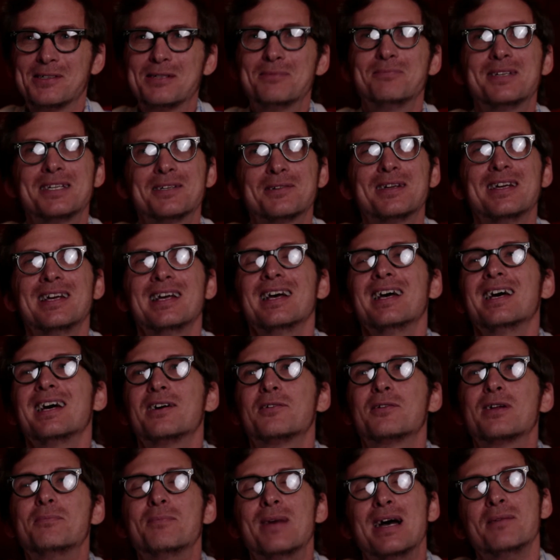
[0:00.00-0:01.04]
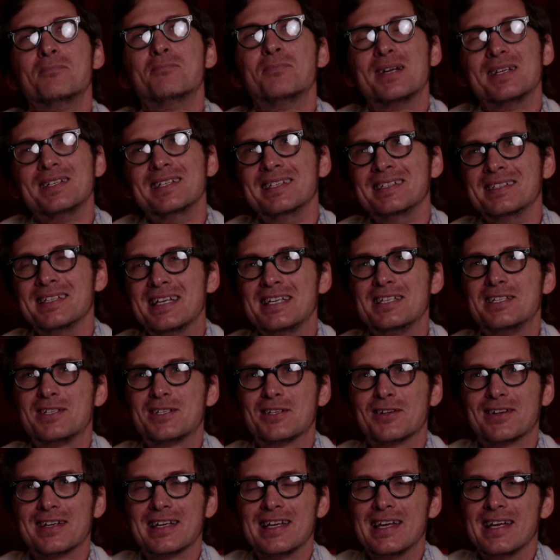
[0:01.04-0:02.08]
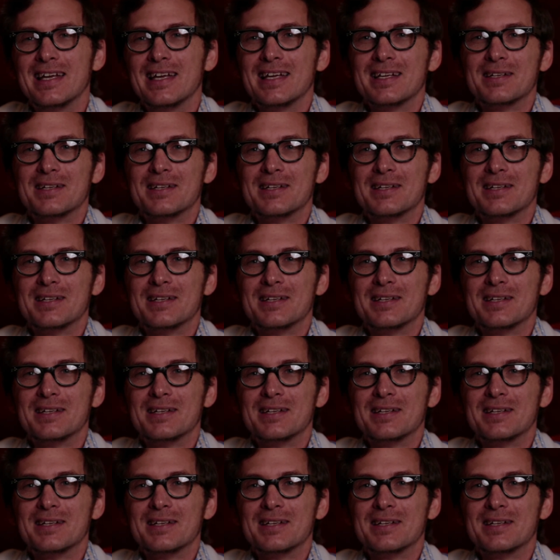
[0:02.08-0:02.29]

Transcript: will be remembered in history.